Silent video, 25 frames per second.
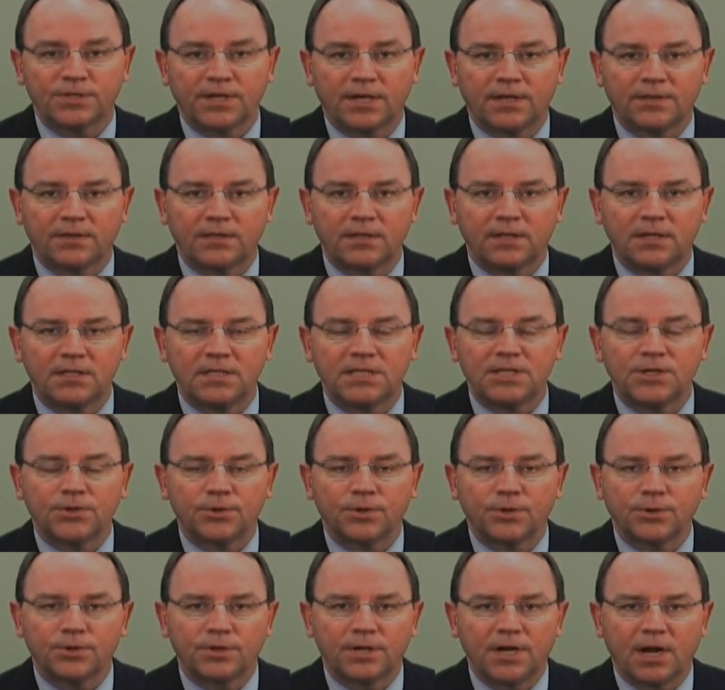help set
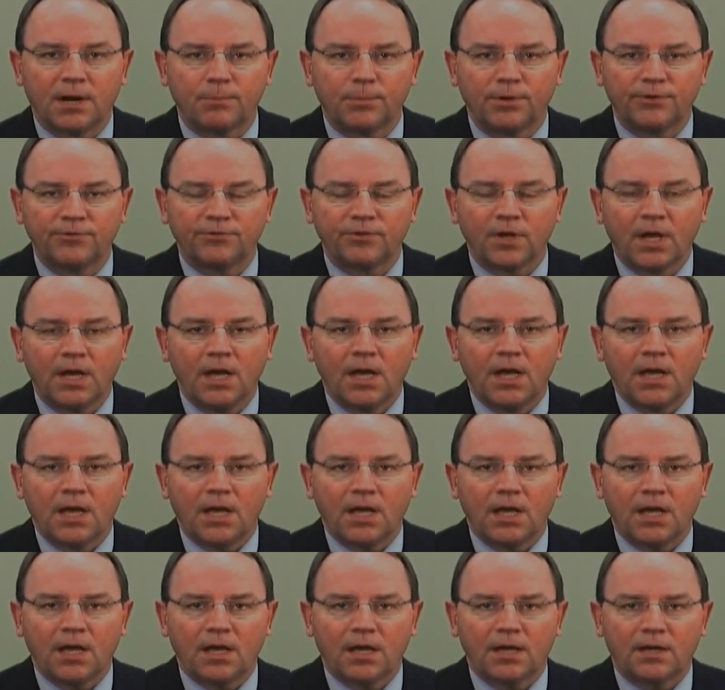the deer herd
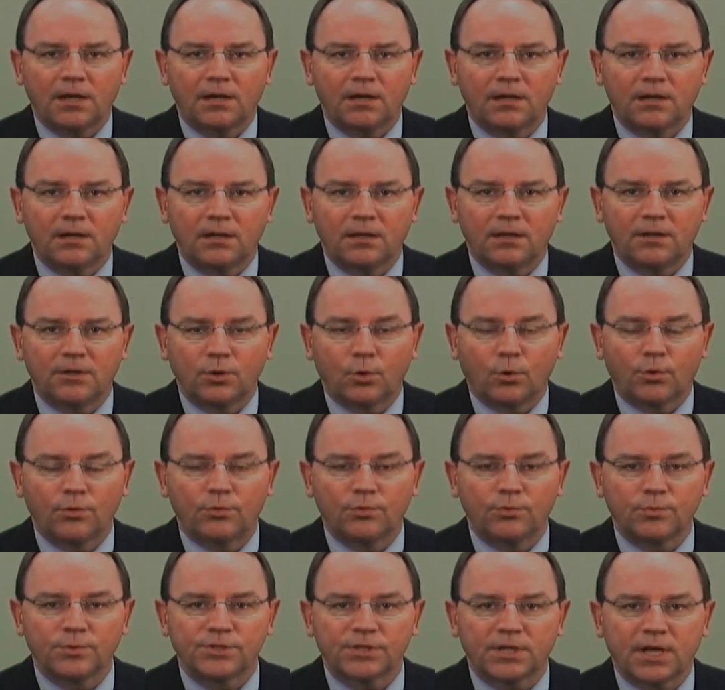numbers, and
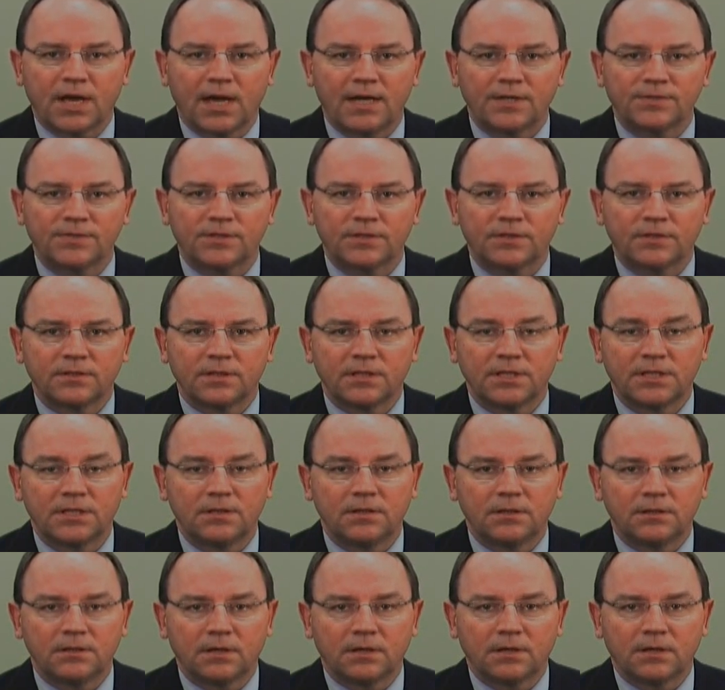in northern
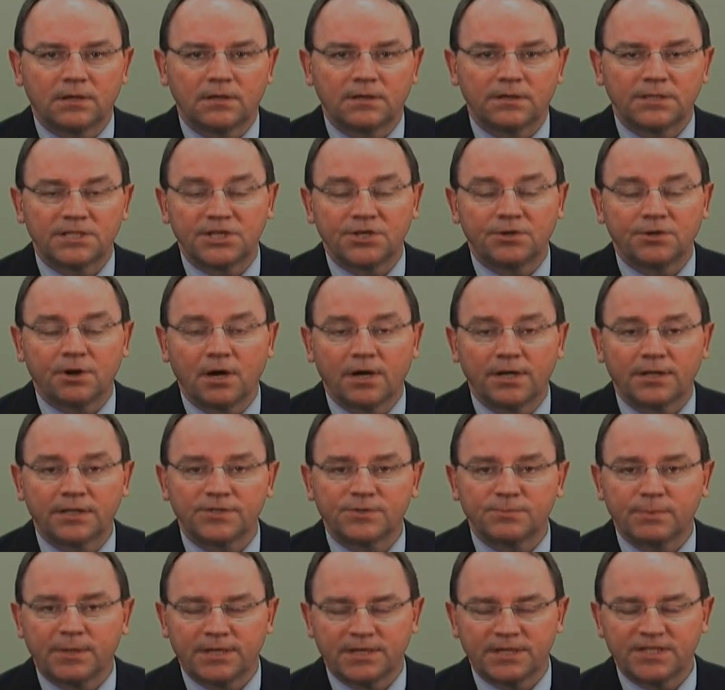Wisconsin, the
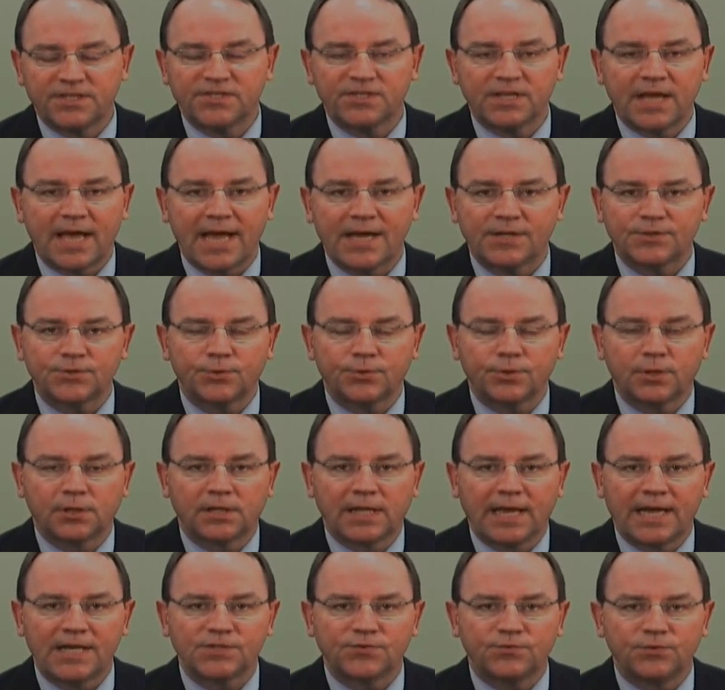deer hunt has been a
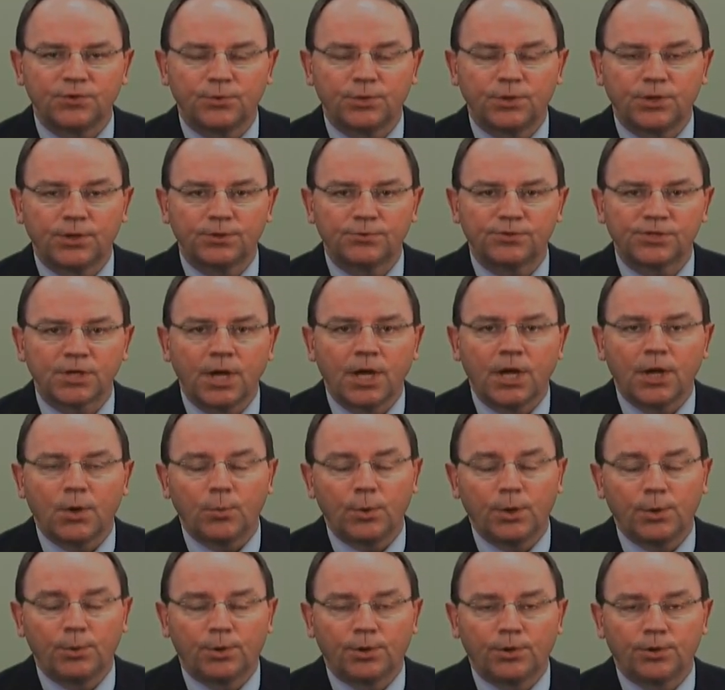disaster the last few
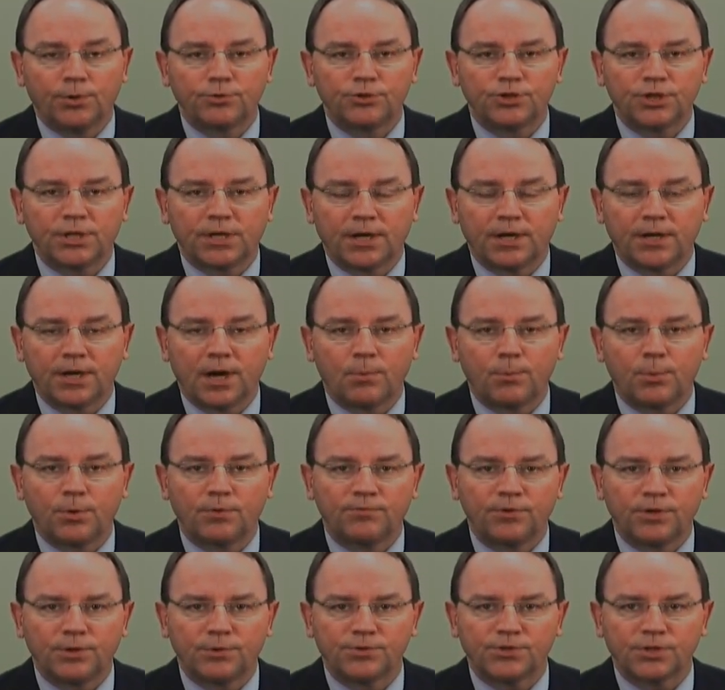years. We were urging
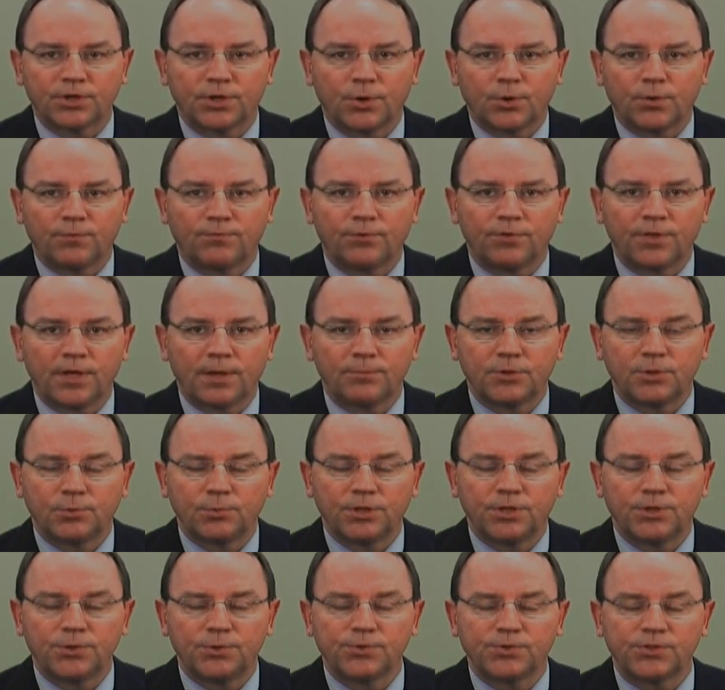a number of years ago
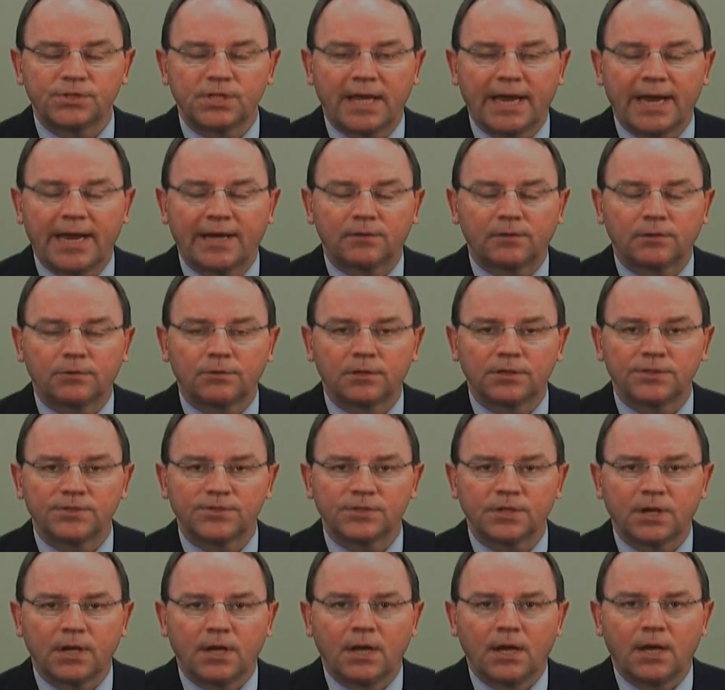for them to reduce the
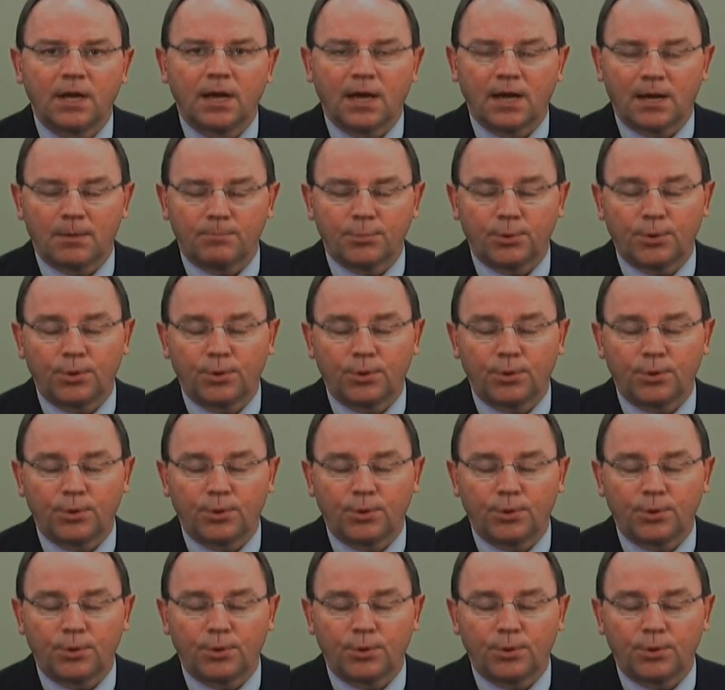antlerless